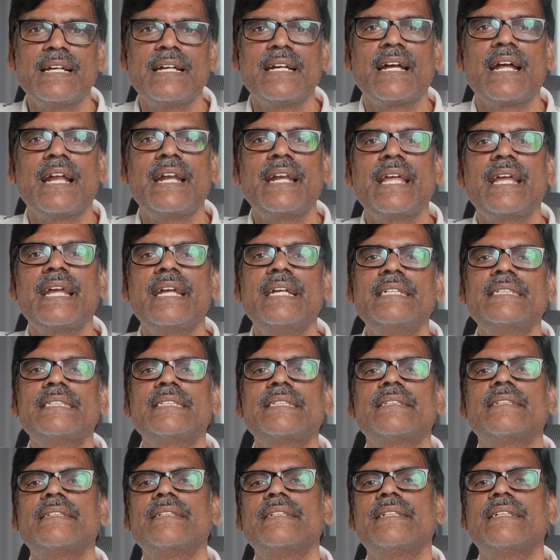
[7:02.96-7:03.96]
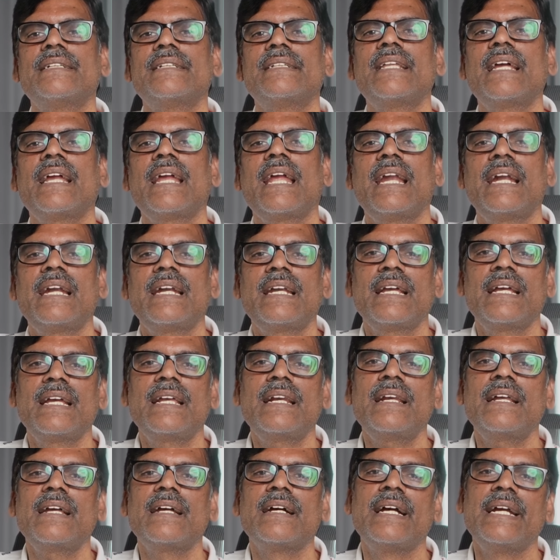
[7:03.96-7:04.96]
and hence the
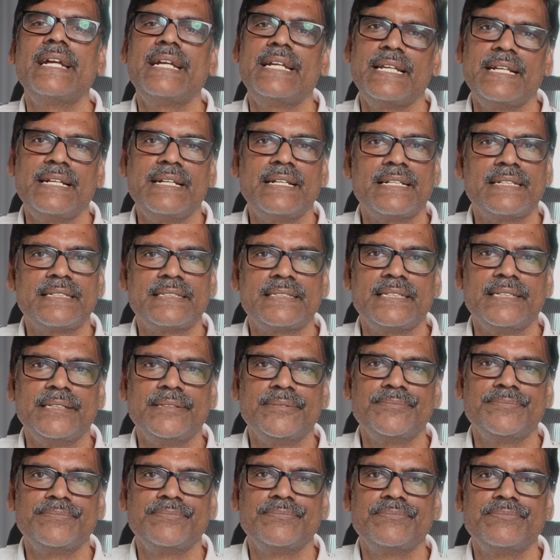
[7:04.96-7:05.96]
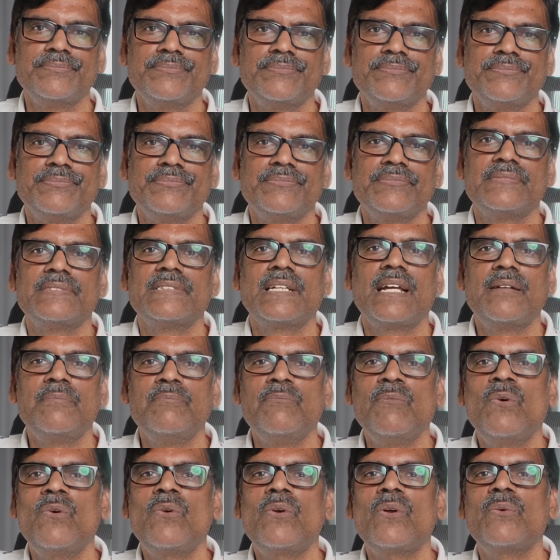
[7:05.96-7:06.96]
entire IT industry.
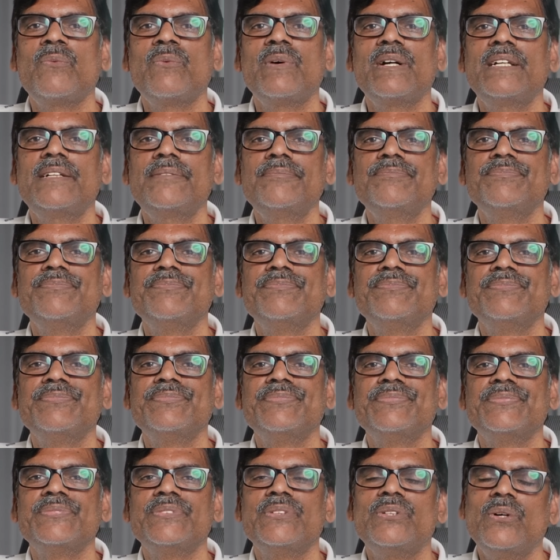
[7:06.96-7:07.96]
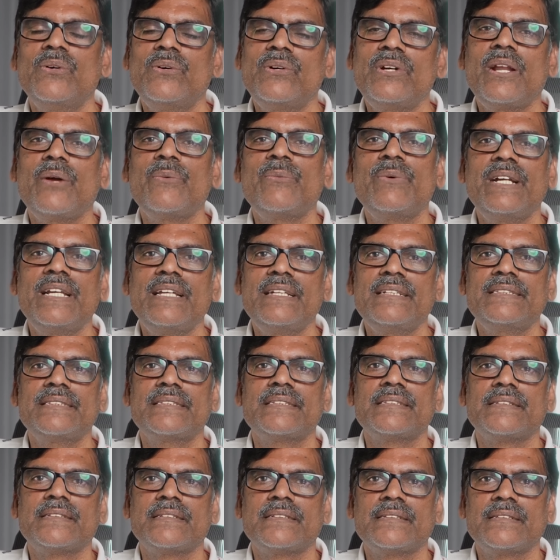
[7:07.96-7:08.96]
And moreover, though nowadays
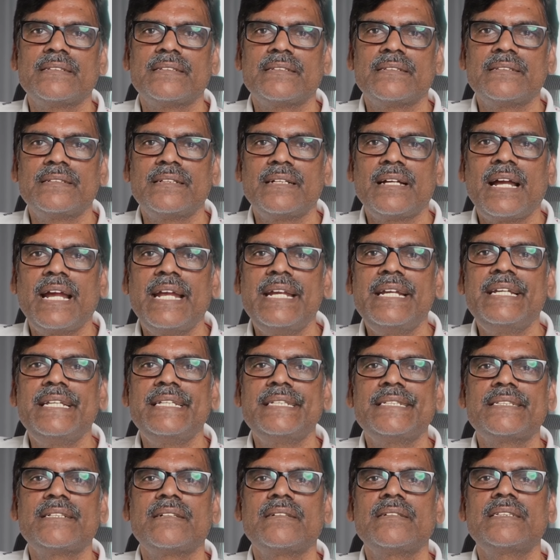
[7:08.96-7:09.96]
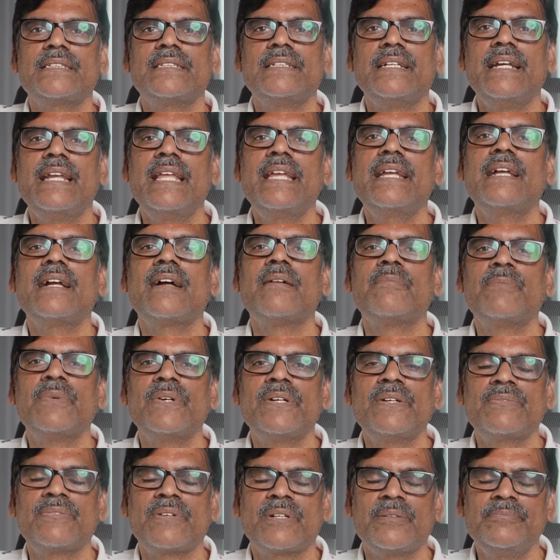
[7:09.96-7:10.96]
IT stocks
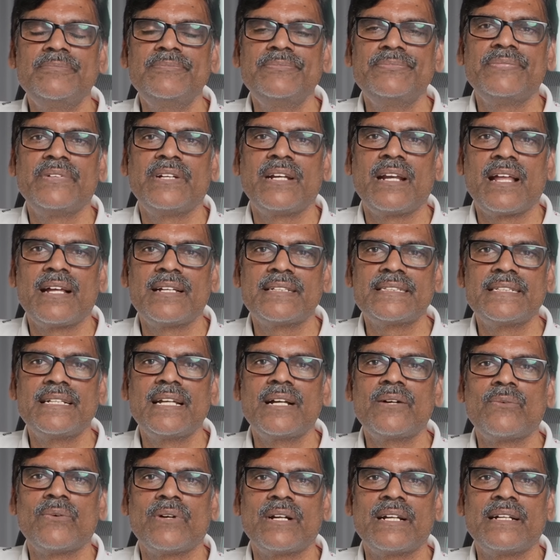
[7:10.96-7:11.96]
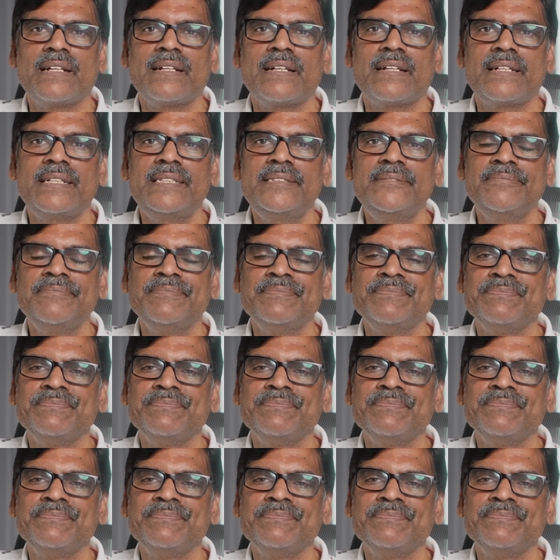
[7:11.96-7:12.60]
decoupled from Nasdaq 100,